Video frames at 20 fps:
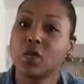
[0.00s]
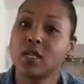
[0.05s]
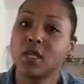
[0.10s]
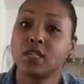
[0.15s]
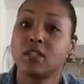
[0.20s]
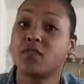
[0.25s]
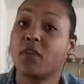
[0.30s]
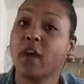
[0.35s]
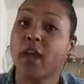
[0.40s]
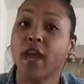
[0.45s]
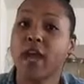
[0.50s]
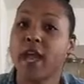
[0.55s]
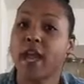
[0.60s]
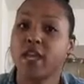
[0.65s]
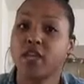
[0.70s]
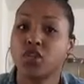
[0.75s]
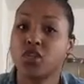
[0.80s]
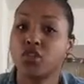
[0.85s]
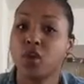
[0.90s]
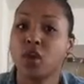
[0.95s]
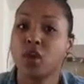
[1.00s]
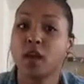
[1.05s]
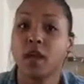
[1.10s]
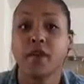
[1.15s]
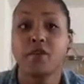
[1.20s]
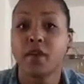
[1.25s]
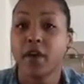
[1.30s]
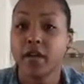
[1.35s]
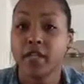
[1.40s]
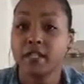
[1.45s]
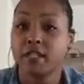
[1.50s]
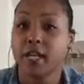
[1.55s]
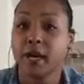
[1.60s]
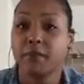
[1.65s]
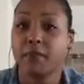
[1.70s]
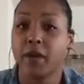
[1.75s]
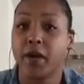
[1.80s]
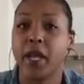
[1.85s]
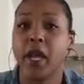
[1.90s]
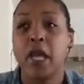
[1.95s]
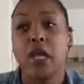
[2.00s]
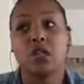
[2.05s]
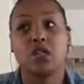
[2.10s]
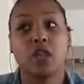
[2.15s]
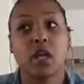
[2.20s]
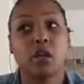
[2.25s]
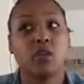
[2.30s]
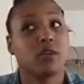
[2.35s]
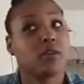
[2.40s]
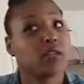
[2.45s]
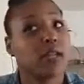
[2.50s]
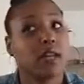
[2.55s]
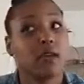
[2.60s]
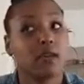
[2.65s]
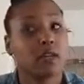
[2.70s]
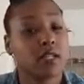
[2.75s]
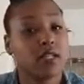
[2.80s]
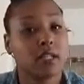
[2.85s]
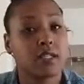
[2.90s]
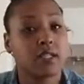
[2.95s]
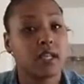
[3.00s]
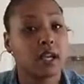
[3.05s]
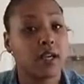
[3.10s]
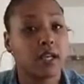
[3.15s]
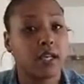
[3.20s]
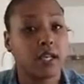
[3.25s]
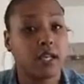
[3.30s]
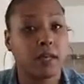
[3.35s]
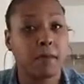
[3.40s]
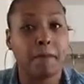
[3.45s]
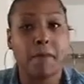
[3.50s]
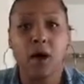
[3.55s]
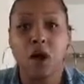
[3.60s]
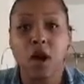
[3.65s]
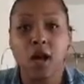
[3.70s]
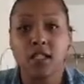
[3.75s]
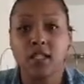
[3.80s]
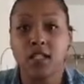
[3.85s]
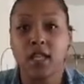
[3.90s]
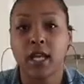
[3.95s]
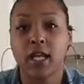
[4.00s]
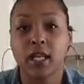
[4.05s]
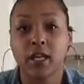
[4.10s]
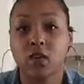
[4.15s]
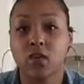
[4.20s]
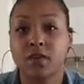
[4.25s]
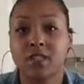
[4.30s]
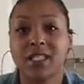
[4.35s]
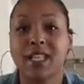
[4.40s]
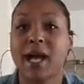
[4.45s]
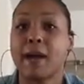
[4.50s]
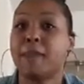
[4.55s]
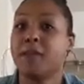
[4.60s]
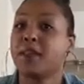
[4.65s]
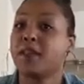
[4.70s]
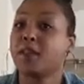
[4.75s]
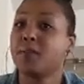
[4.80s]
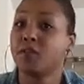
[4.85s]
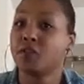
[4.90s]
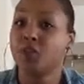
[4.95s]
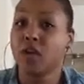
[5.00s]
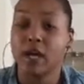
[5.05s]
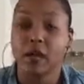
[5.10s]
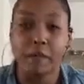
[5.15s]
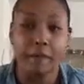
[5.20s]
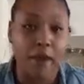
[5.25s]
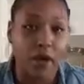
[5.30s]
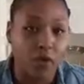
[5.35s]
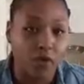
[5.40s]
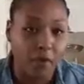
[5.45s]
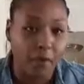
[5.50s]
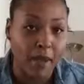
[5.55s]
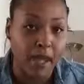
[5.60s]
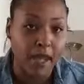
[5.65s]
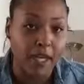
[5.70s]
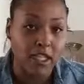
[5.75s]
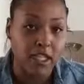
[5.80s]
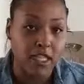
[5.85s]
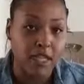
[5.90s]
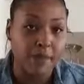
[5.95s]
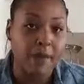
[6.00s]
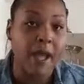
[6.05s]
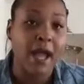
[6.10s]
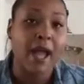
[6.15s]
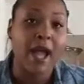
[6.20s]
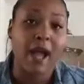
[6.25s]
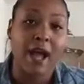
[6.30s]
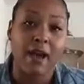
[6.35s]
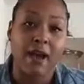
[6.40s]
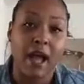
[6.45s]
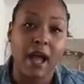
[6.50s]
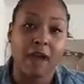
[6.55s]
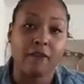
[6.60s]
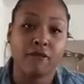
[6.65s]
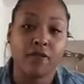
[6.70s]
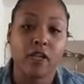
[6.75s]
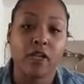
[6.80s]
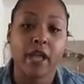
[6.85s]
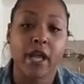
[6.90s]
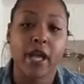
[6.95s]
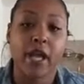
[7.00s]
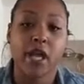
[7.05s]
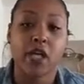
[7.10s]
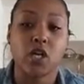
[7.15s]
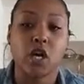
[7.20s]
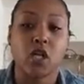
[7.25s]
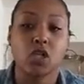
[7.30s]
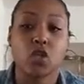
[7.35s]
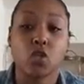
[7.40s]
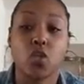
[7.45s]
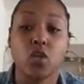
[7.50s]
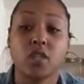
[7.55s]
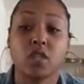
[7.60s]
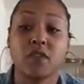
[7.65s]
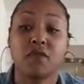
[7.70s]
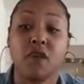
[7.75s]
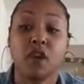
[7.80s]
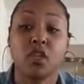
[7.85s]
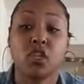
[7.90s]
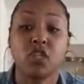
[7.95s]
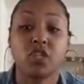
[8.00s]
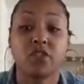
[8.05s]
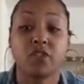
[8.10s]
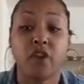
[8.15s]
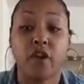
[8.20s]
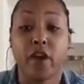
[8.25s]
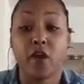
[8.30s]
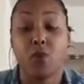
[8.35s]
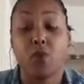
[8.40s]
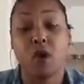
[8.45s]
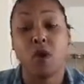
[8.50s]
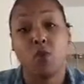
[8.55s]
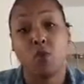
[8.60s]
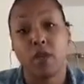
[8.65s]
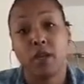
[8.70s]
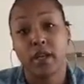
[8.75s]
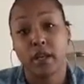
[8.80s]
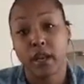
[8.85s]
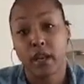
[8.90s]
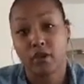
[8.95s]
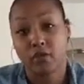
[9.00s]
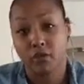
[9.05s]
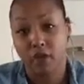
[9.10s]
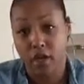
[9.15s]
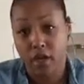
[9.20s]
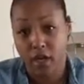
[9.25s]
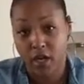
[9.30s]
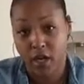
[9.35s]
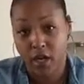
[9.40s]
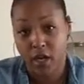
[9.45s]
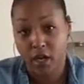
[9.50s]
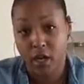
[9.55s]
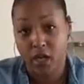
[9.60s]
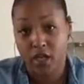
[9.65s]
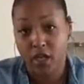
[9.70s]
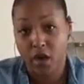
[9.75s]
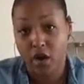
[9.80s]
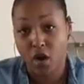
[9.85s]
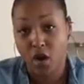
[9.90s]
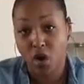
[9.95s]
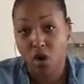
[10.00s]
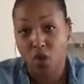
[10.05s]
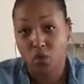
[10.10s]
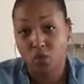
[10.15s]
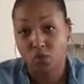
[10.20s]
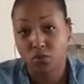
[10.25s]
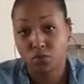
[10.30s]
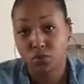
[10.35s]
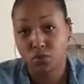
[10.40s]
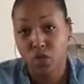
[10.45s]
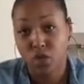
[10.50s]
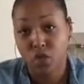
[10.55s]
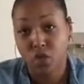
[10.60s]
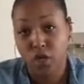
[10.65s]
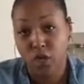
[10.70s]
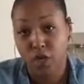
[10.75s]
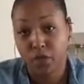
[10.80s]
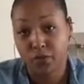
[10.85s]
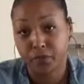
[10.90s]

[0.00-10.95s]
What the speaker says: is very headstrong and very stubborn. So they don't necessarily need a boss yelling over top of them and trying to micromanage them. I feel like a Taurus functions very well when they're running their own show.